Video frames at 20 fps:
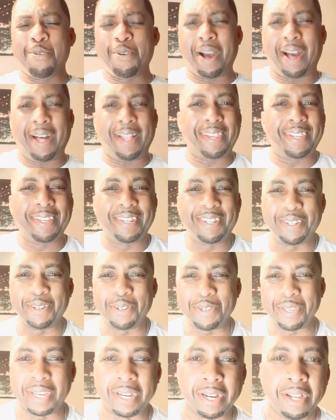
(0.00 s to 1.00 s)

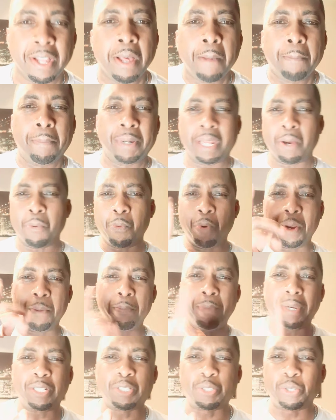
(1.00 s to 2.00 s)
Hallelujah. But I want
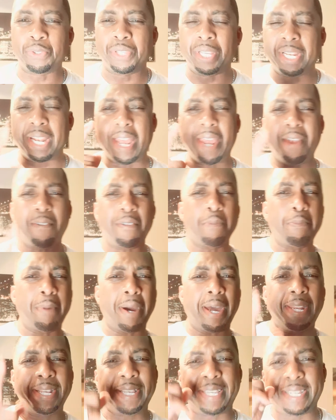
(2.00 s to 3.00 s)
to make sure that
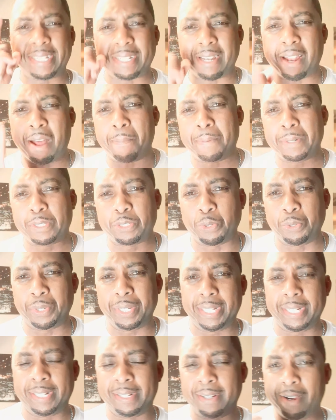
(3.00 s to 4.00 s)
everybody get an
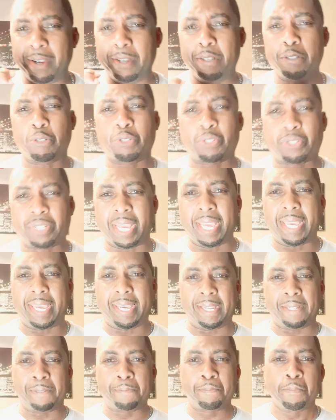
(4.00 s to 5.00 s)
opportunity to
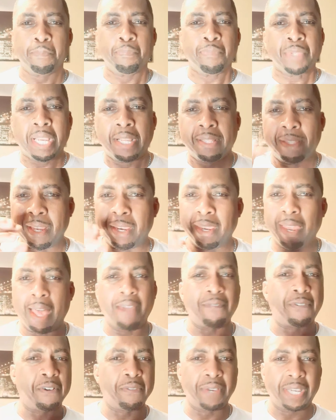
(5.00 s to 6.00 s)
understand the
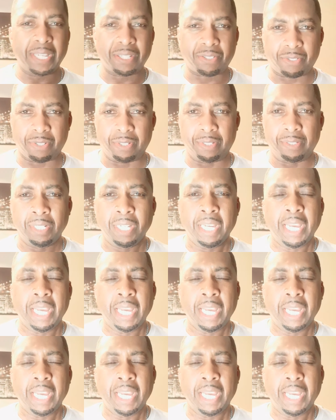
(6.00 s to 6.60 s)
life of Esther.